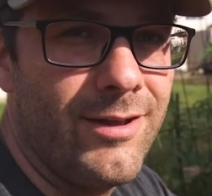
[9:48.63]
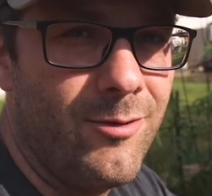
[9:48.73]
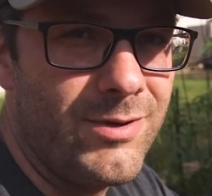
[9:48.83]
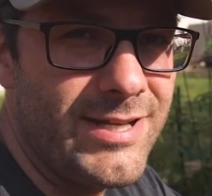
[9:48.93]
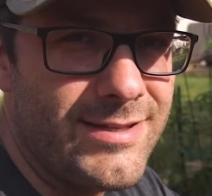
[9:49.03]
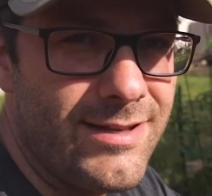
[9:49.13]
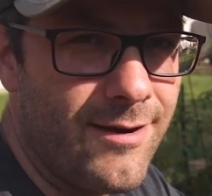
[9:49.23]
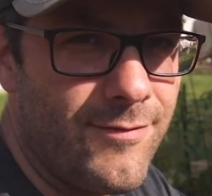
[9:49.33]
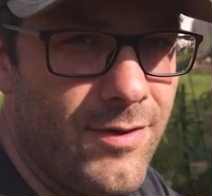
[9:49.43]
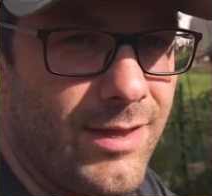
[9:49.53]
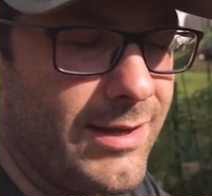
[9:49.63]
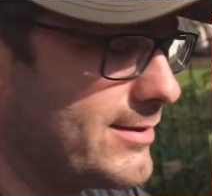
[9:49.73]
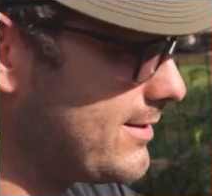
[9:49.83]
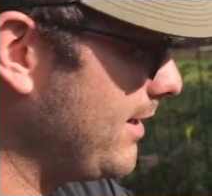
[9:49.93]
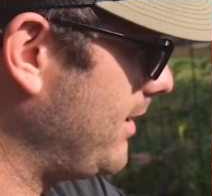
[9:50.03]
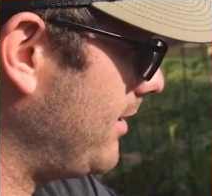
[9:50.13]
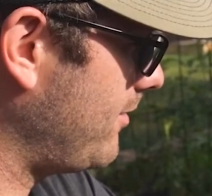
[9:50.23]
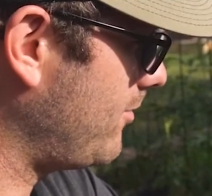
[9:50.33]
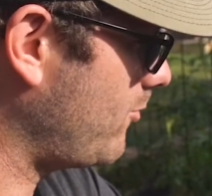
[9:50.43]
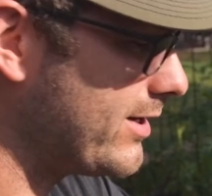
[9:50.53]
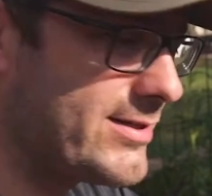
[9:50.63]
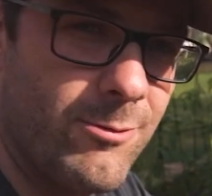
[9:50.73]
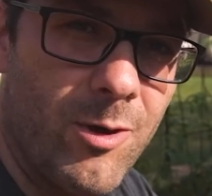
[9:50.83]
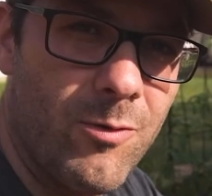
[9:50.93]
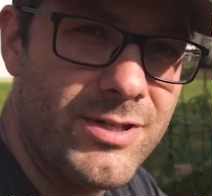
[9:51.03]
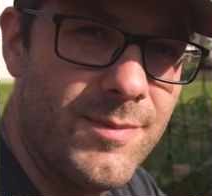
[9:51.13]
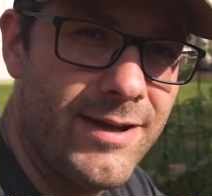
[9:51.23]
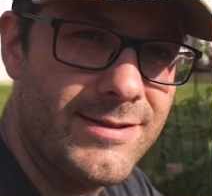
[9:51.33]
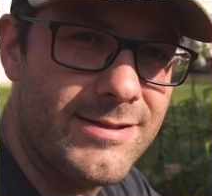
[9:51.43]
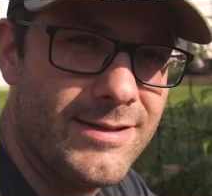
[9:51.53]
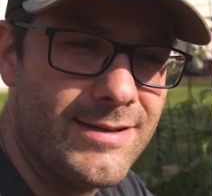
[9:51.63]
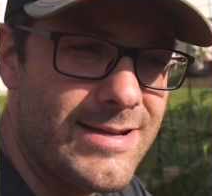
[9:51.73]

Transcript: You know, we're testing out a few things and we're gonna see what works the best.